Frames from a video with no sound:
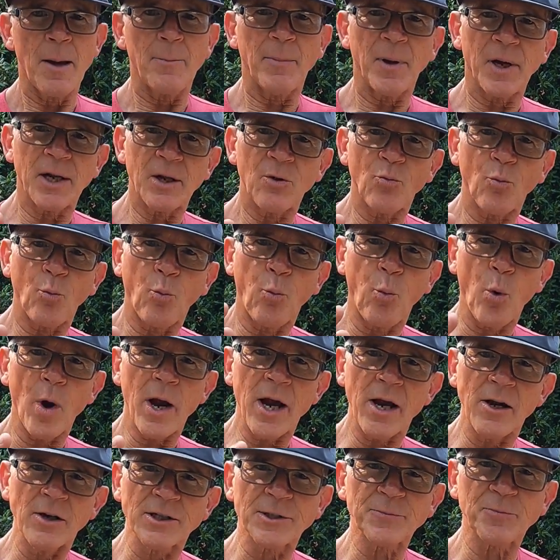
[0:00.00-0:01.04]
But it
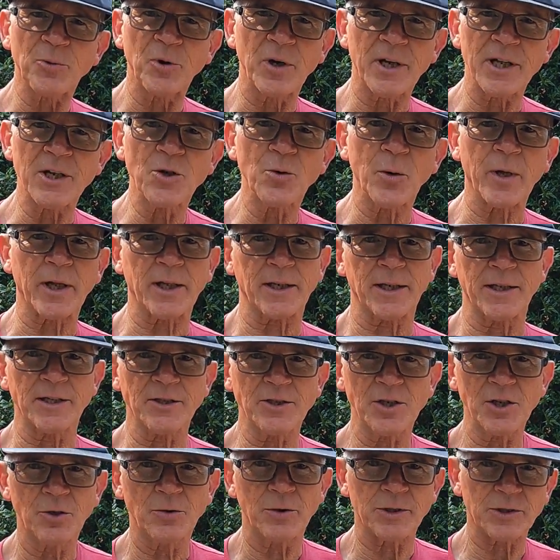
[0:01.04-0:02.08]
wears pretty quickly
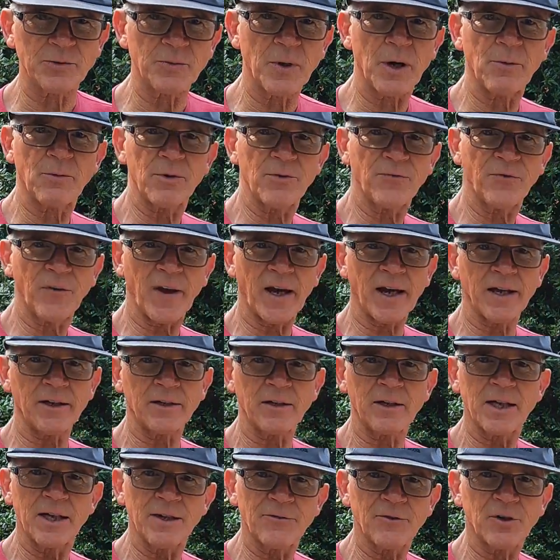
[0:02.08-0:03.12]
too, is what we
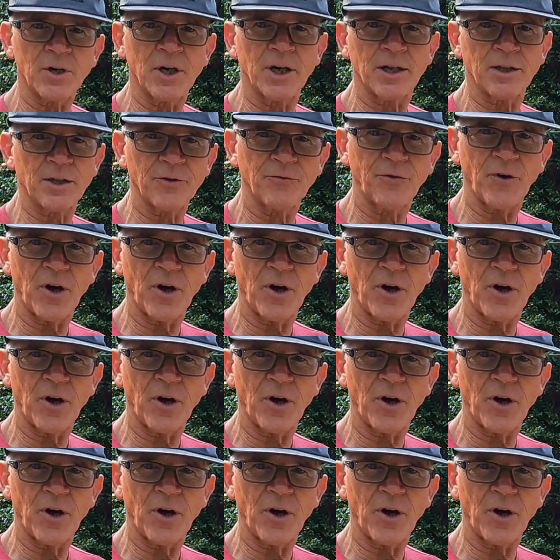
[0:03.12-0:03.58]
found. Even on the